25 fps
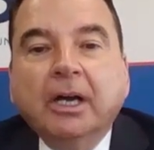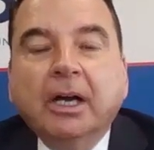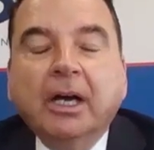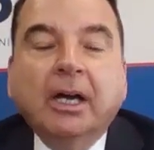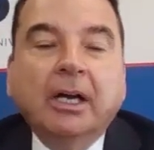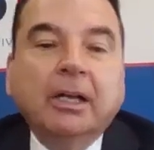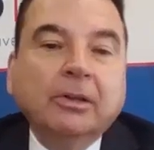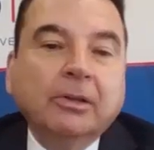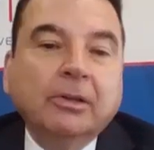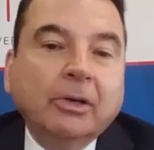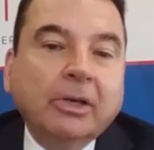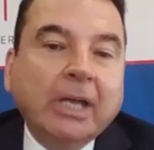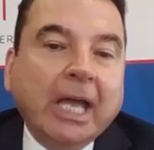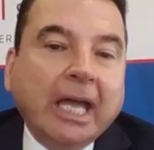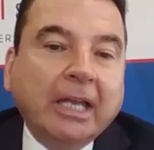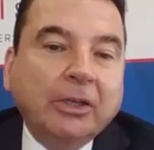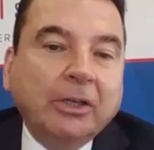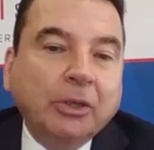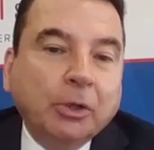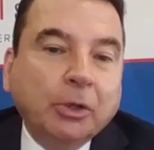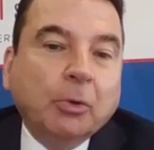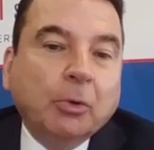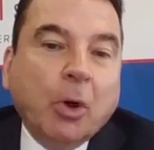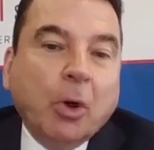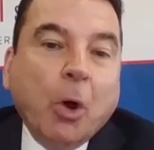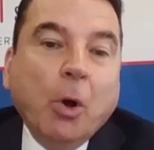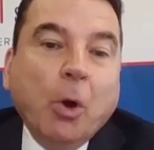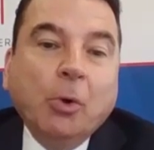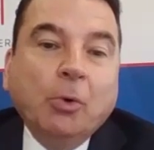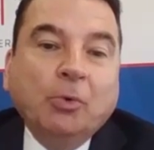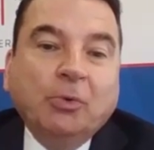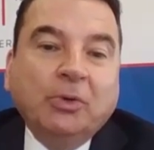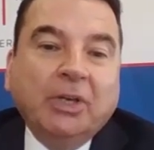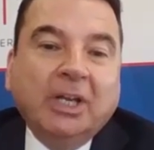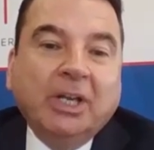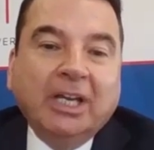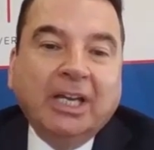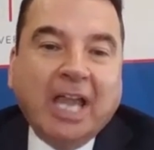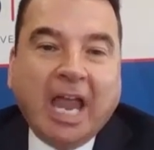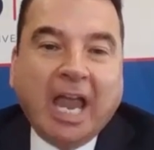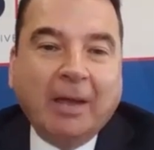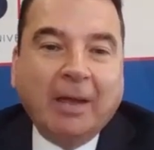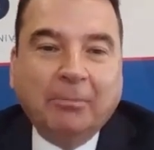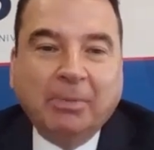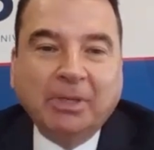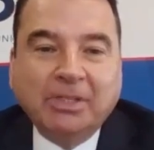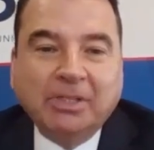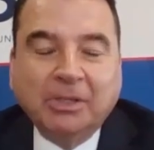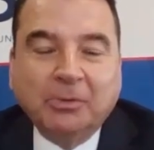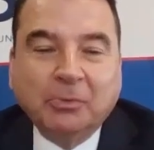Look at your own
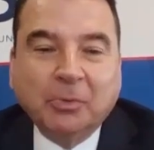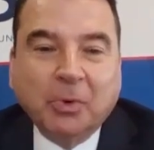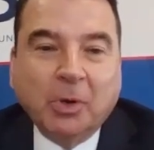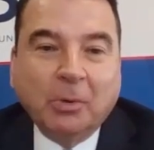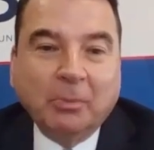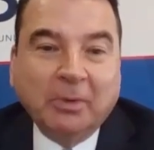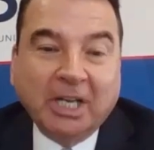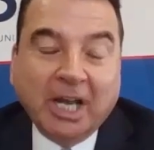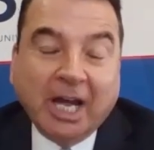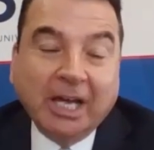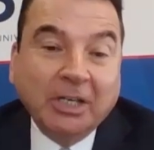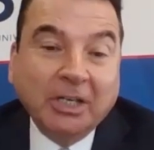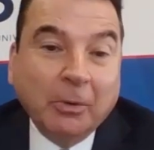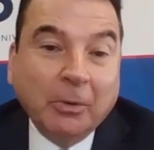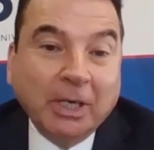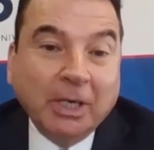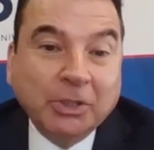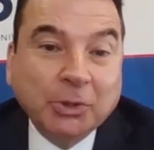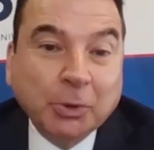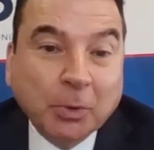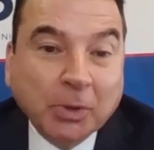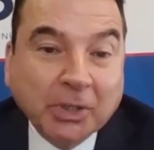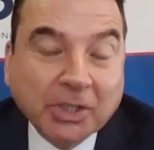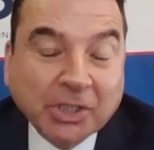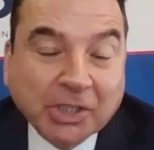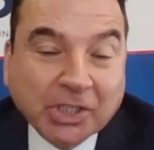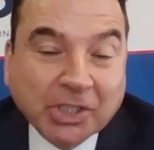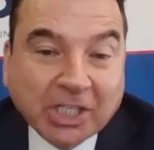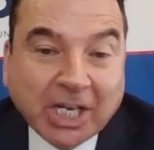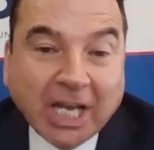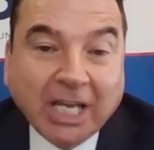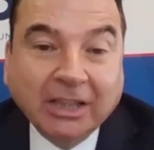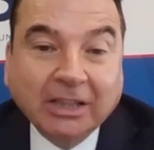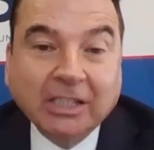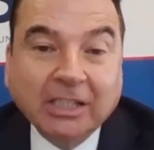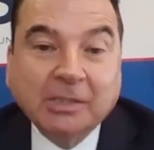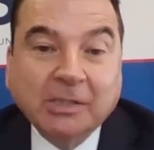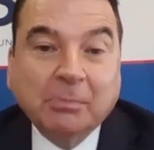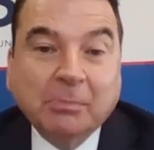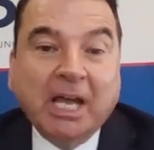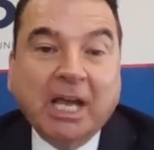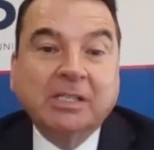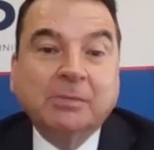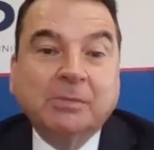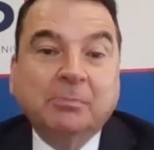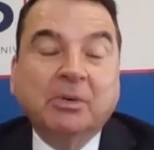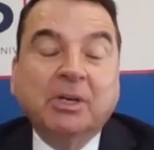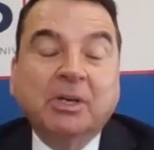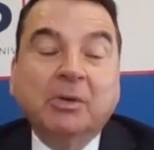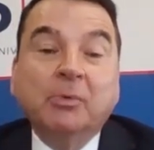campus enrollment. I know at Georgia State this
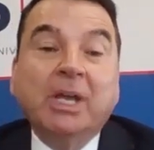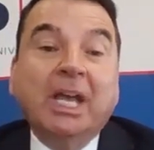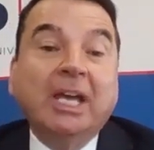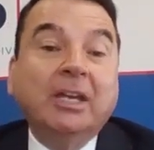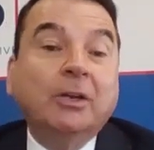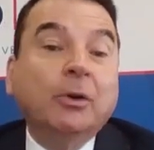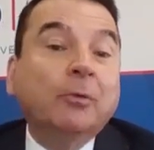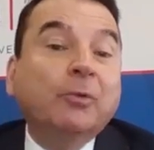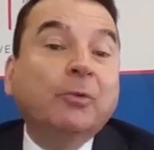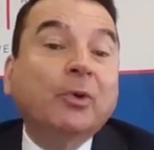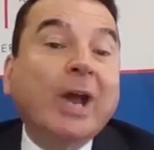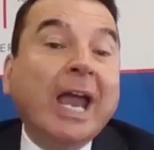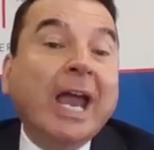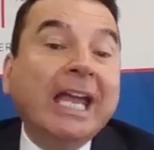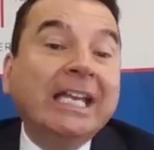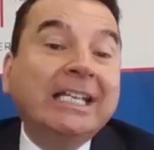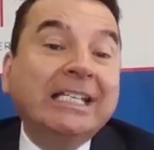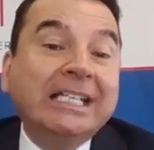past spring, we had over